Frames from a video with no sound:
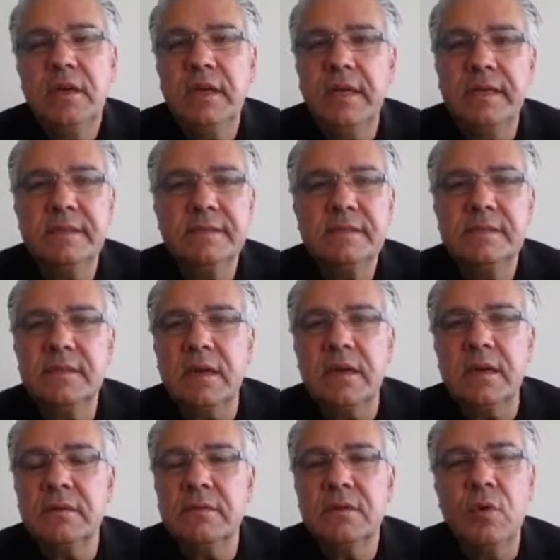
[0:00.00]
is
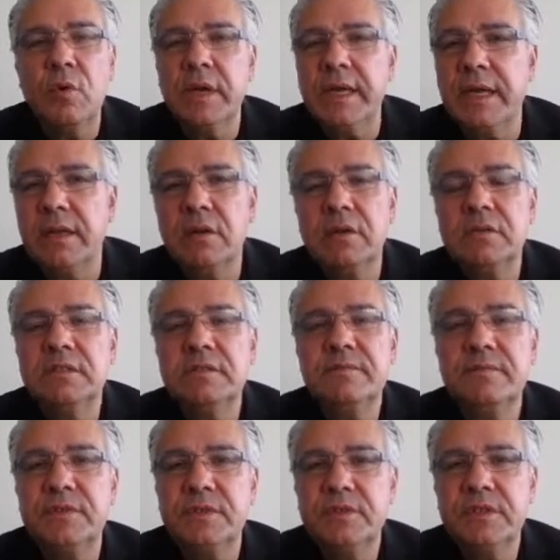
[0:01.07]
going in all
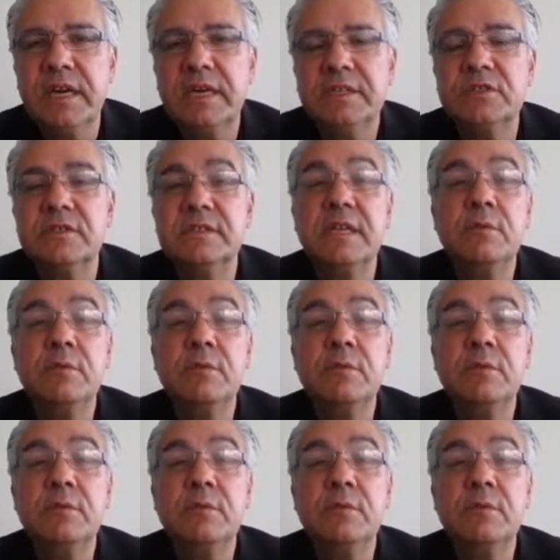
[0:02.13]
different directions.